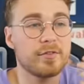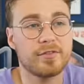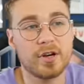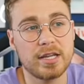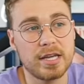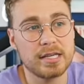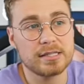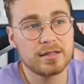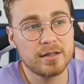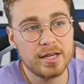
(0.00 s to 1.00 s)
free
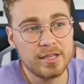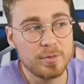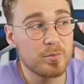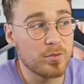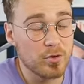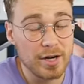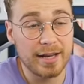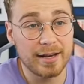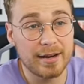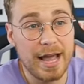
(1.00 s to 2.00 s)
kicks, he's been brilliant,